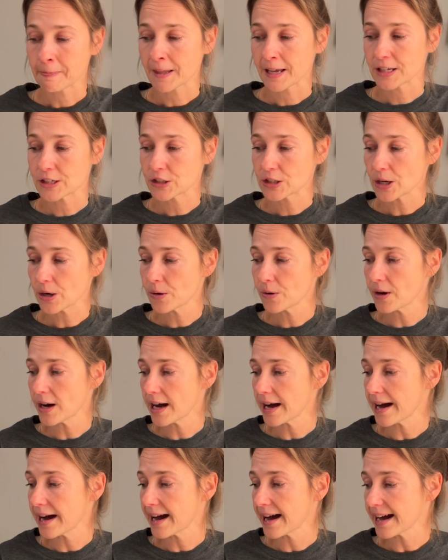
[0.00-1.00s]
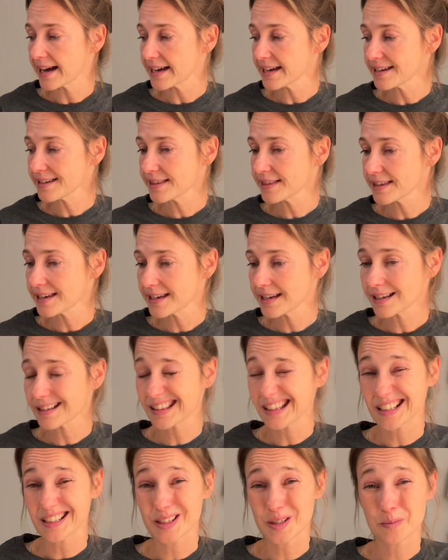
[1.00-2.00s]
So I think
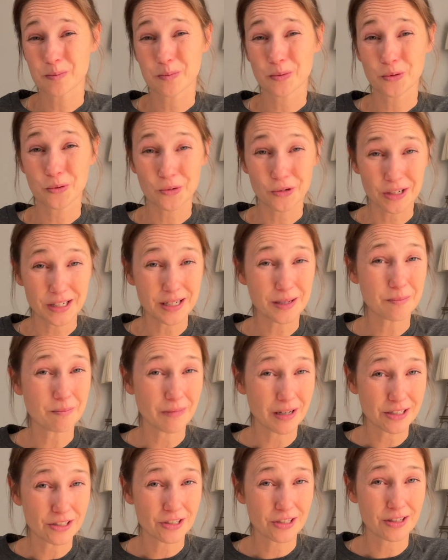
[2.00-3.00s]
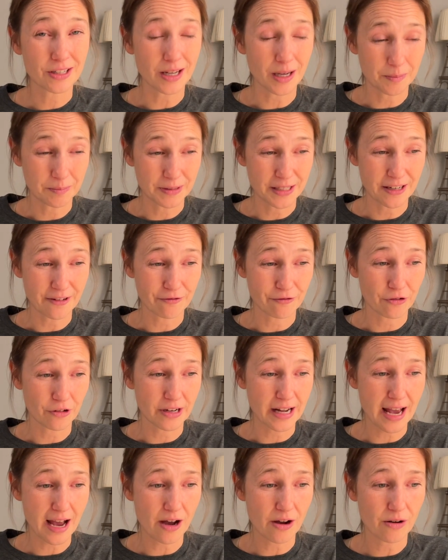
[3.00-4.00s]
that's pretty much the update for
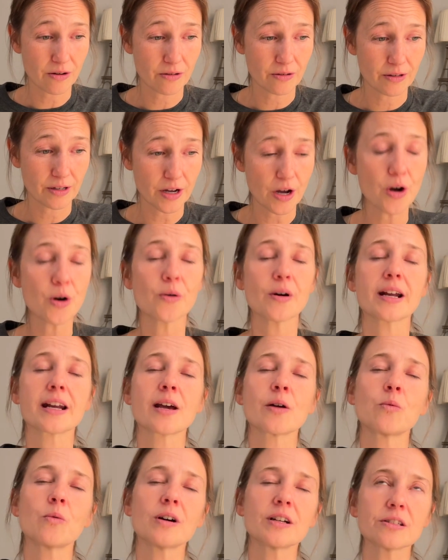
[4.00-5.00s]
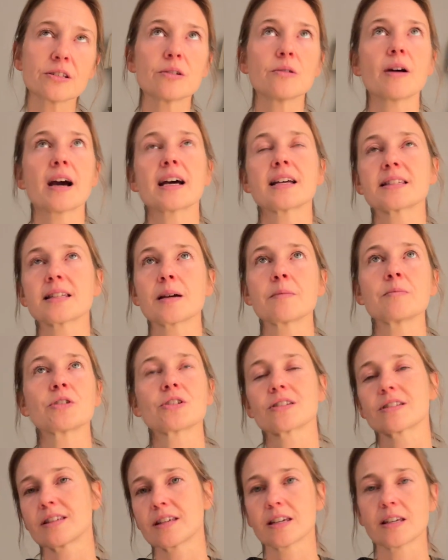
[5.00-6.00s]
now. Oh, and I want to, as I'm
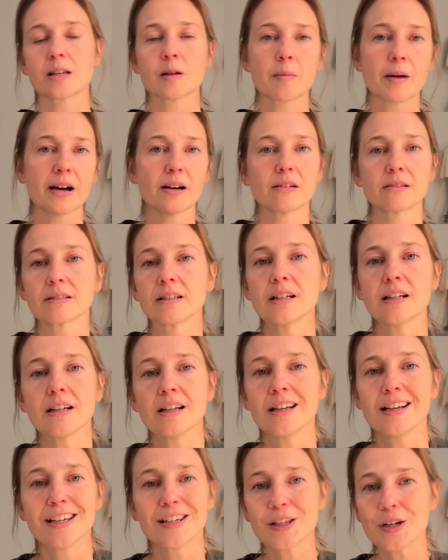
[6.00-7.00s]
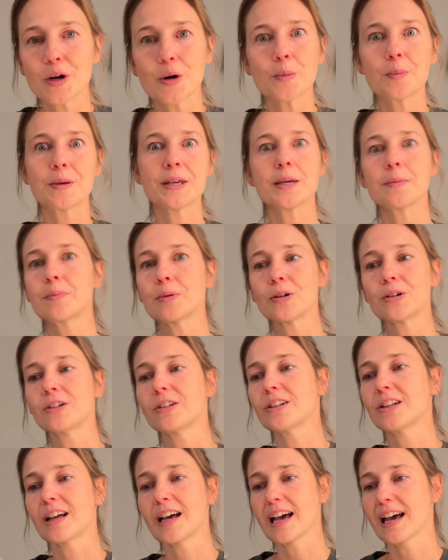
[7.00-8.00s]
just thinking about, you know,
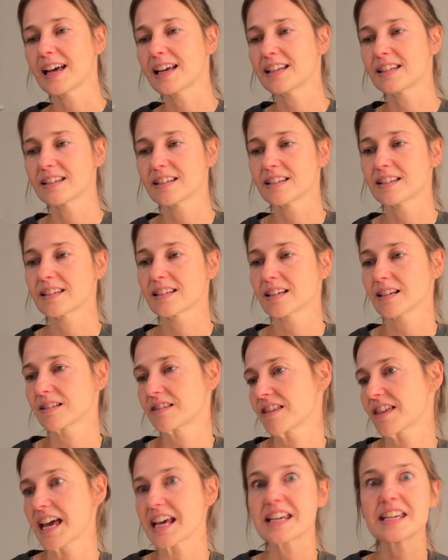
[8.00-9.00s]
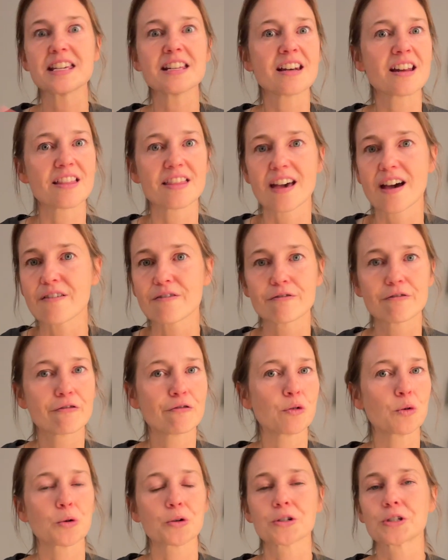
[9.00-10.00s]
people and thanking them
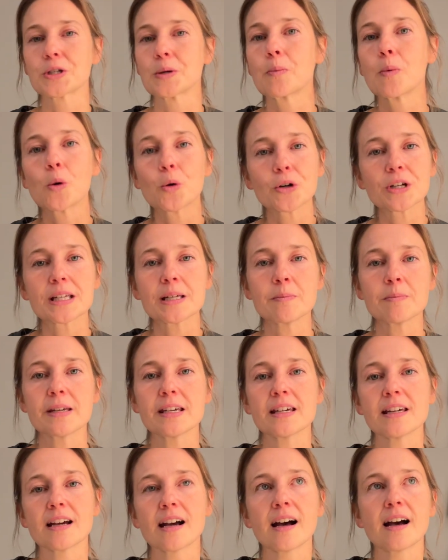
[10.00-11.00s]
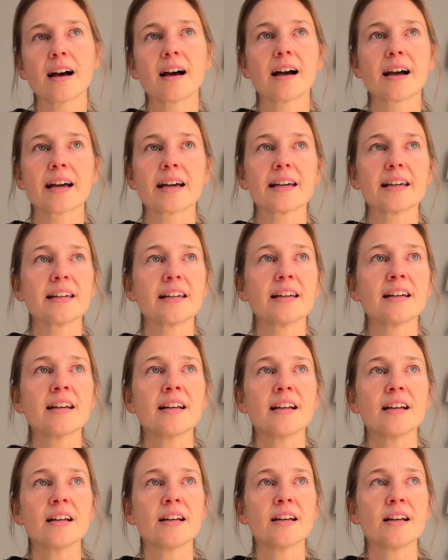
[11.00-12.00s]
for supporting me, I
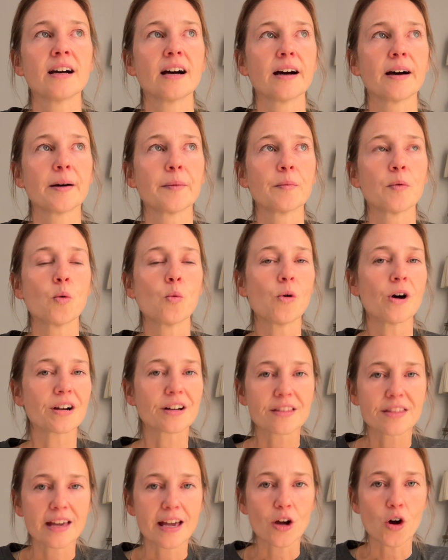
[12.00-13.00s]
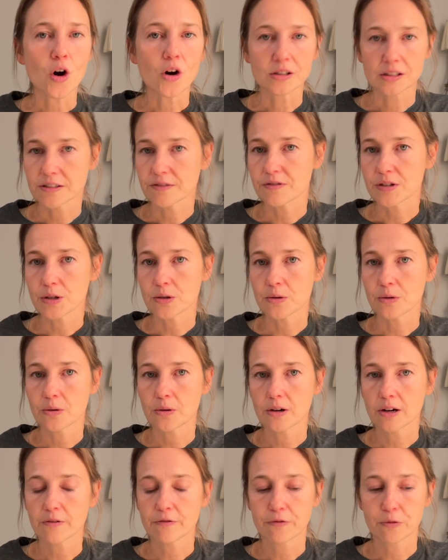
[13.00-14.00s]
want to thank all of
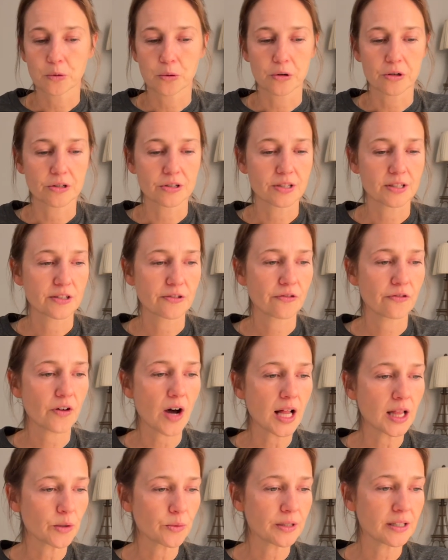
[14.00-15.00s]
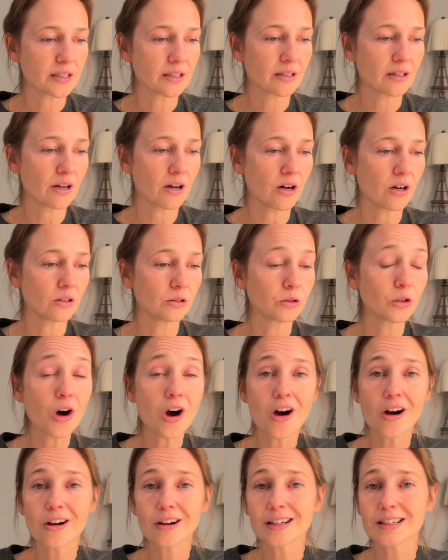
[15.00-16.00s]
you for just following
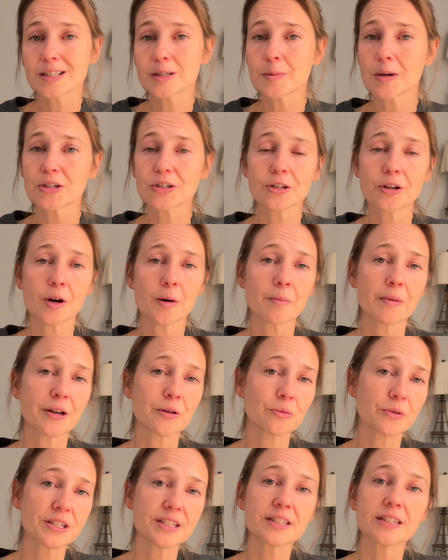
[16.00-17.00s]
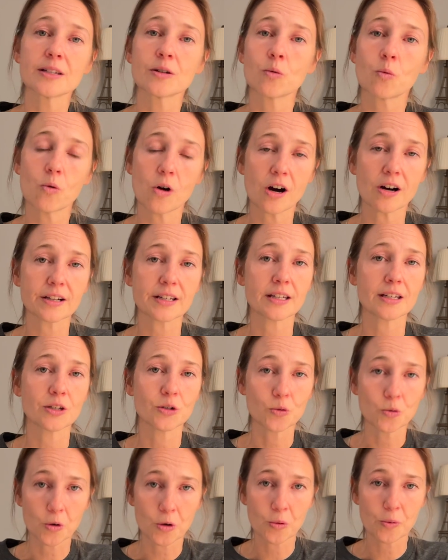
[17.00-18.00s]
along, especially on my recent walk
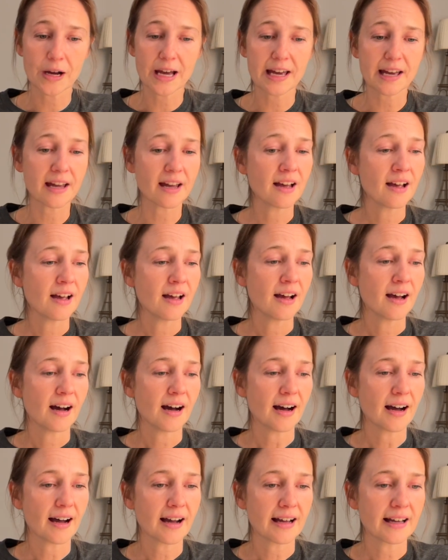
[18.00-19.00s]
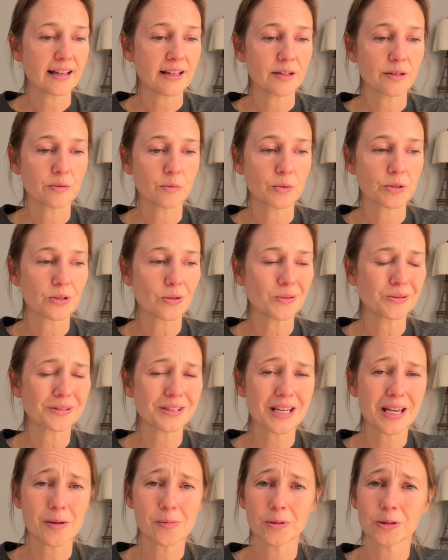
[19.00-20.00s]
in Norway. I was
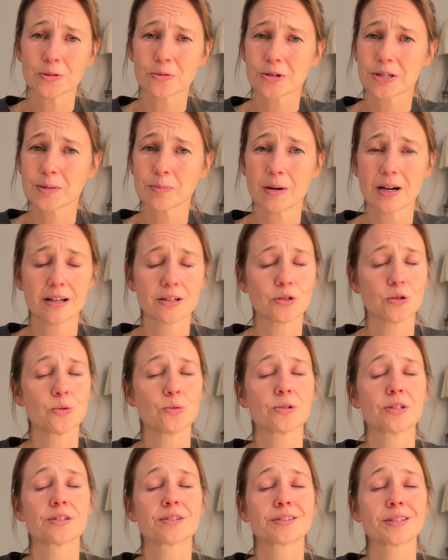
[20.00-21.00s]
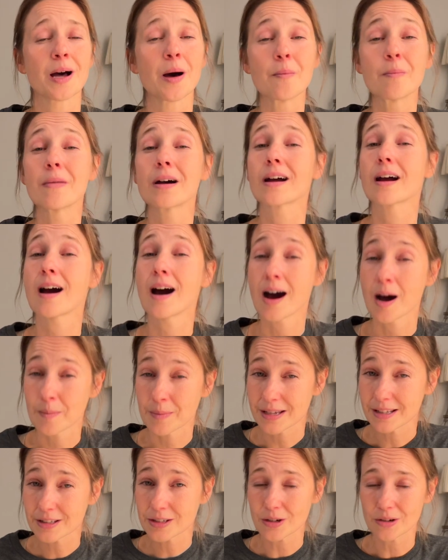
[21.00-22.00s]
only able to respond to some
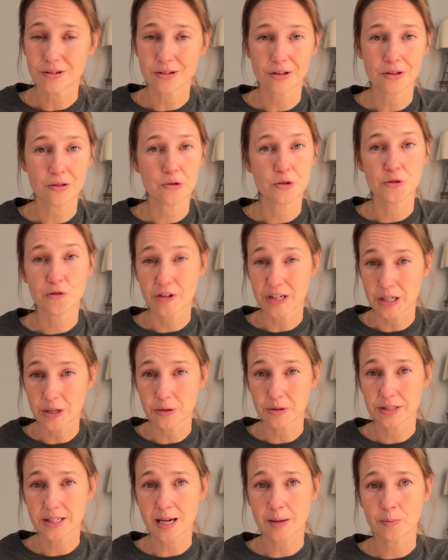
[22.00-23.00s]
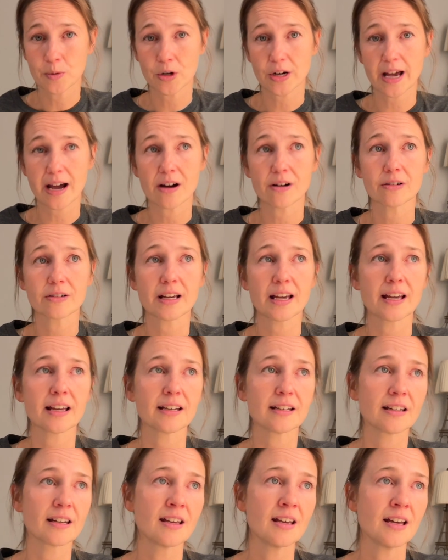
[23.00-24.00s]
comments on all those videos I put out,
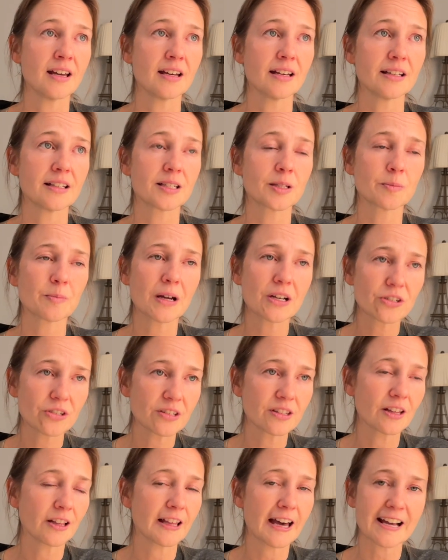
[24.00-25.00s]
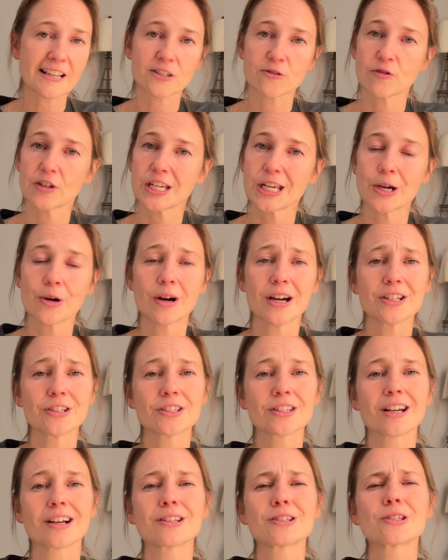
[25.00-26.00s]
and especially the last video. I
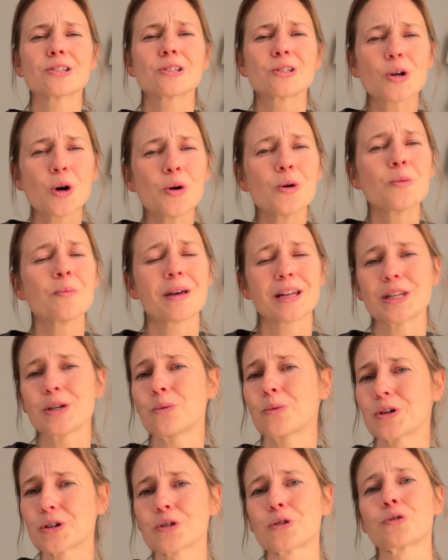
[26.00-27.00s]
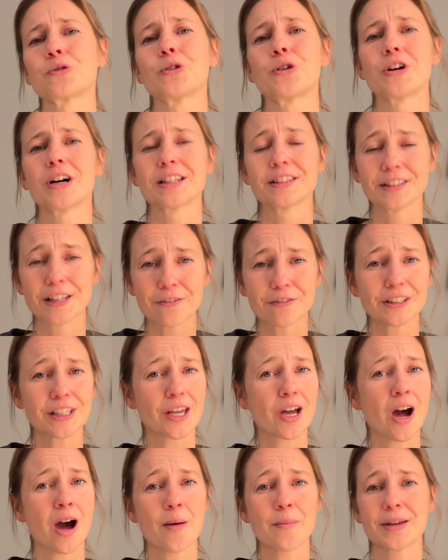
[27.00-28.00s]
just got so many wonderful and lovely
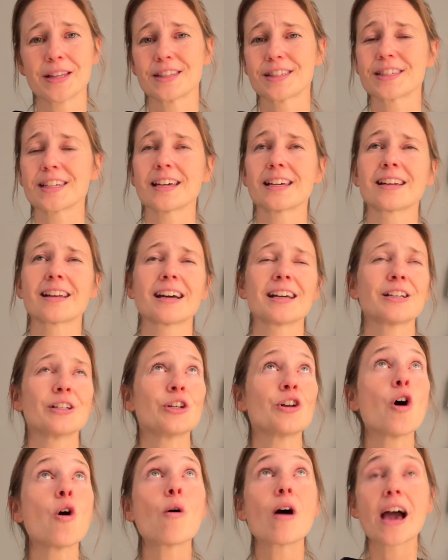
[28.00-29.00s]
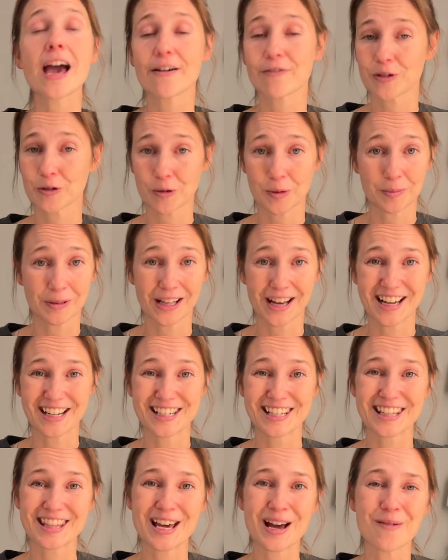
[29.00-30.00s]
comments, and I know I haven't replied
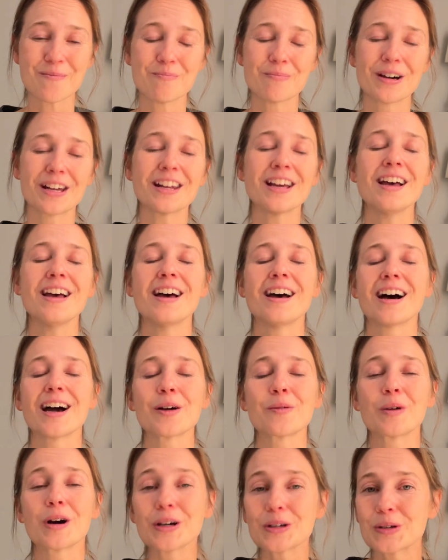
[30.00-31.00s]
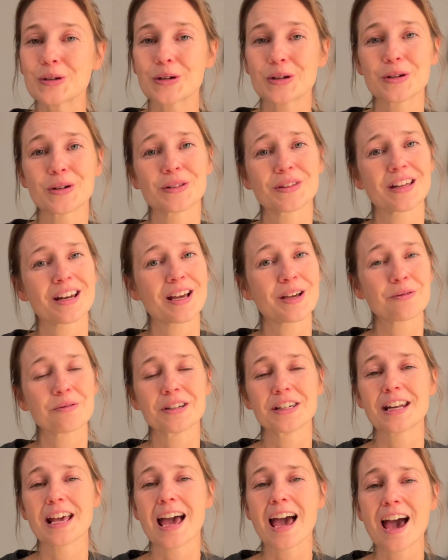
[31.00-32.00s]
to them, but I want you to know that I
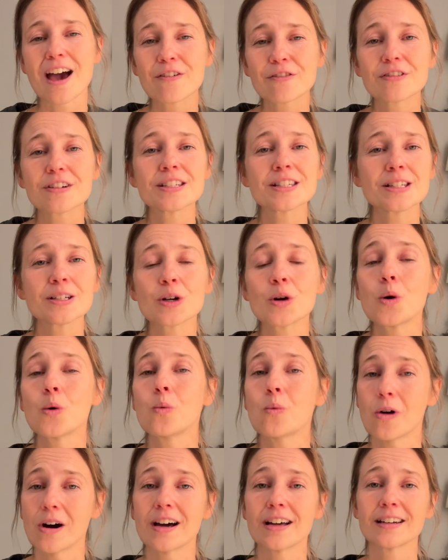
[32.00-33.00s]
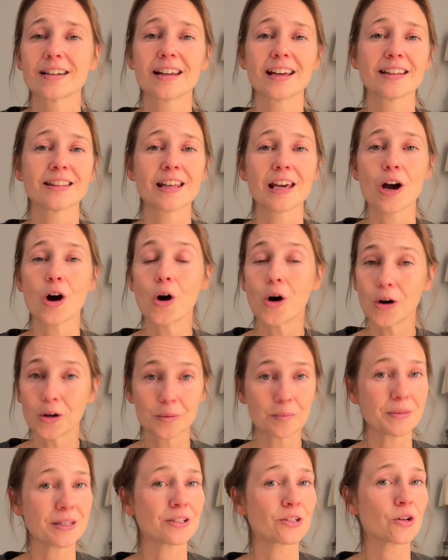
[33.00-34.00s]
read every single one and they all
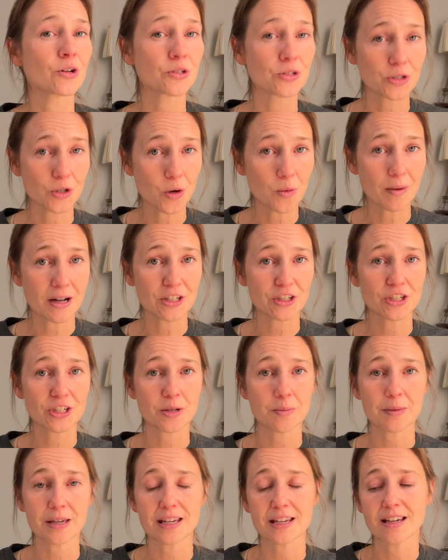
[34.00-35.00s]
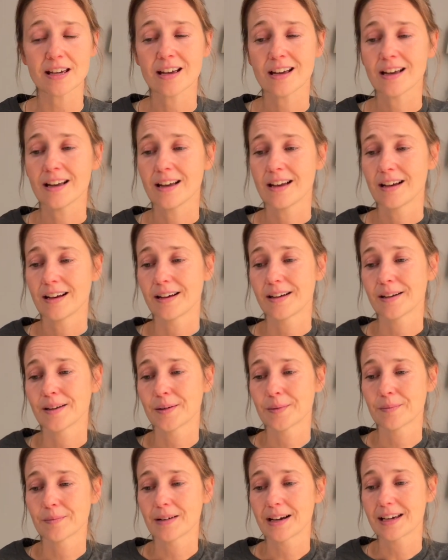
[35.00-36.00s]
mean so much to me.
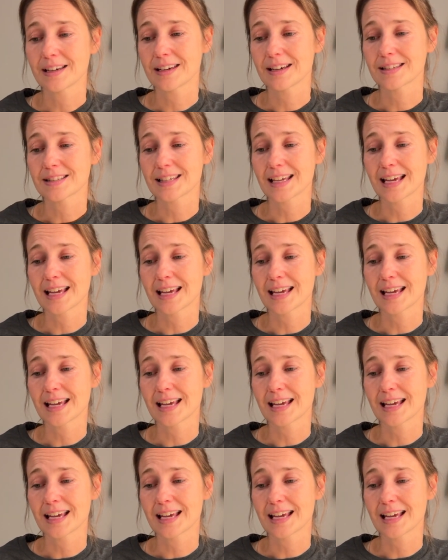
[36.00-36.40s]
I guess